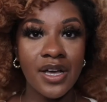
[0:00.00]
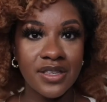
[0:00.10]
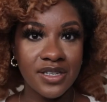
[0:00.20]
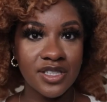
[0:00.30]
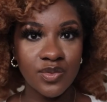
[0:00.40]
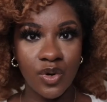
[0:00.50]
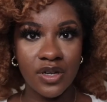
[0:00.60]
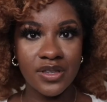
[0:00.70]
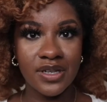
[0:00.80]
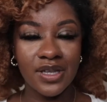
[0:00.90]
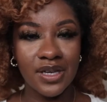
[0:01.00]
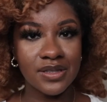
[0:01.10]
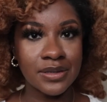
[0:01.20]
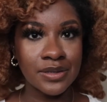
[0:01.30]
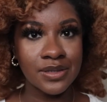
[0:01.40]
I think it's worth it. I like
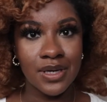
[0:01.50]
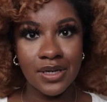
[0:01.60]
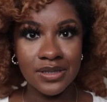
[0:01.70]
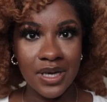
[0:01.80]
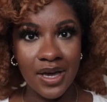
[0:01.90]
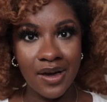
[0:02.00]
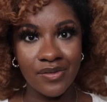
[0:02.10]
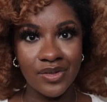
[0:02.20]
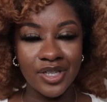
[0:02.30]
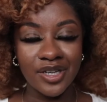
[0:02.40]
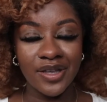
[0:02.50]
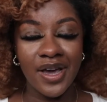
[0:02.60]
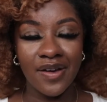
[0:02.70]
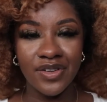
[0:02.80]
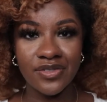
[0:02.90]
the little songs they have on there. They
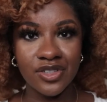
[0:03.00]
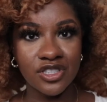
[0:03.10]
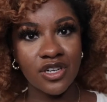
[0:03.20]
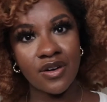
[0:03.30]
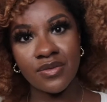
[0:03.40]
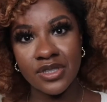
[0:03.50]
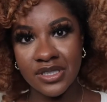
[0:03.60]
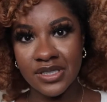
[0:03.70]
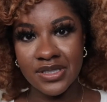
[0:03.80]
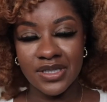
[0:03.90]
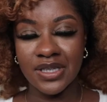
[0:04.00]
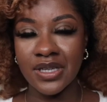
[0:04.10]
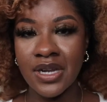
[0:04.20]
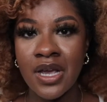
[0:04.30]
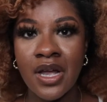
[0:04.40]
have different genres
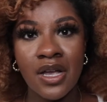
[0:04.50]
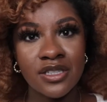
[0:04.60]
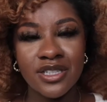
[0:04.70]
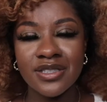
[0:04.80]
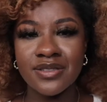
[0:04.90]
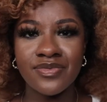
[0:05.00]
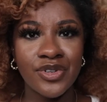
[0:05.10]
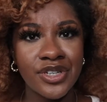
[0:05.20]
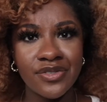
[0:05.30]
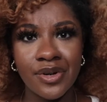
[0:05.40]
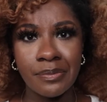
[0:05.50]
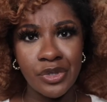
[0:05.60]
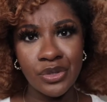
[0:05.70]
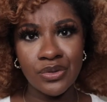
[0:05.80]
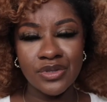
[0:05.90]
and just for different
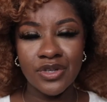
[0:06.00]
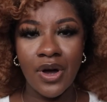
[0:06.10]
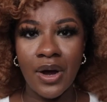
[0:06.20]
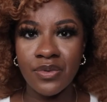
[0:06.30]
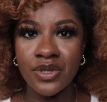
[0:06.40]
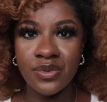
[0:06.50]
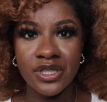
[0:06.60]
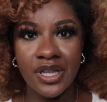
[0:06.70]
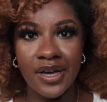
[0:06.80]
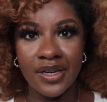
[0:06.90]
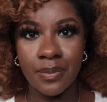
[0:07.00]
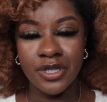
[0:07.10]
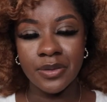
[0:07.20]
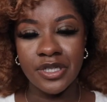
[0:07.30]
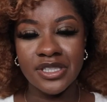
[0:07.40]
moods. So I really like
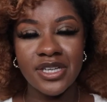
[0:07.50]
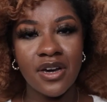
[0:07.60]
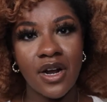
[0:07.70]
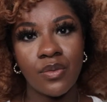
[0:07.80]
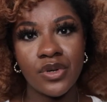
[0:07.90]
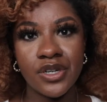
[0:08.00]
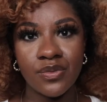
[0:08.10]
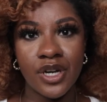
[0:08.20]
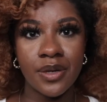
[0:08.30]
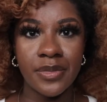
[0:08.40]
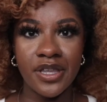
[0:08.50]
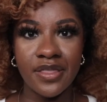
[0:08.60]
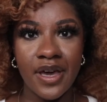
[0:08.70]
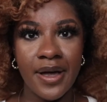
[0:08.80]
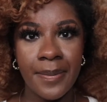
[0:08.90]
Epidemic Sound. I would
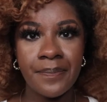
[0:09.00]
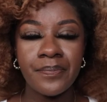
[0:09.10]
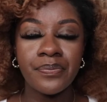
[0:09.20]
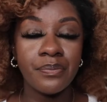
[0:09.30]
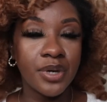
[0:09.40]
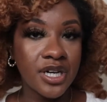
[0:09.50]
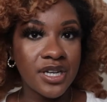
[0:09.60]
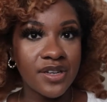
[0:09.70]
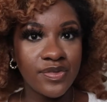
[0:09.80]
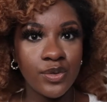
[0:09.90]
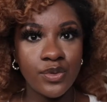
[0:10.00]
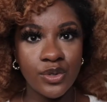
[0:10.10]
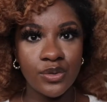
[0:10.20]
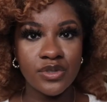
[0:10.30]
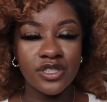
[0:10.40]
recommend that. But if you
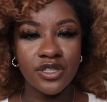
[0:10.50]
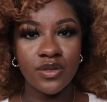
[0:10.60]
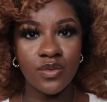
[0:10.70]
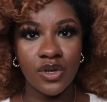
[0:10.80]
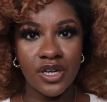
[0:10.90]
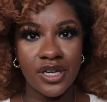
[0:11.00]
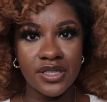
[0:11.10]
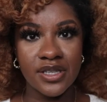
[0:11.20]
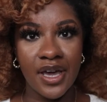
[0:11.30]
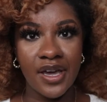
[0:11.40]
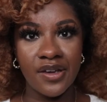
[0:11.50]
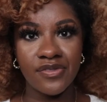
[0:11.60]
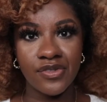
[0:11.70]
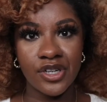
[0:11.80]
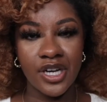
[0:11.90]
do still want a
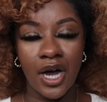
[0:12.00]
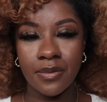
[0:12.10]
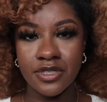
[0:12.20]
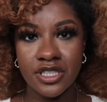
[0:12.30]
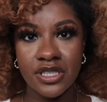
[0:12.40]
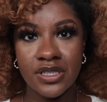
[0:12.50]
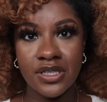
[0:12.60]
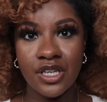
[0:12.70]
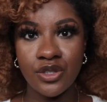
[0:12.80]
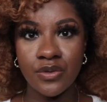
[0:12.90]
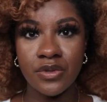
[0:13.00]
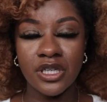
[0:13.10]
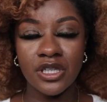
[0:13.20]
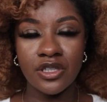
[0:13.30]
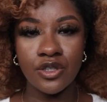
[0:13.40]
free option, you
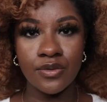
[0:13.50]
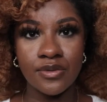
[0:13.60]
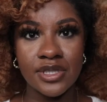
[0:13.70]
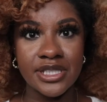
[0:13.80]
can use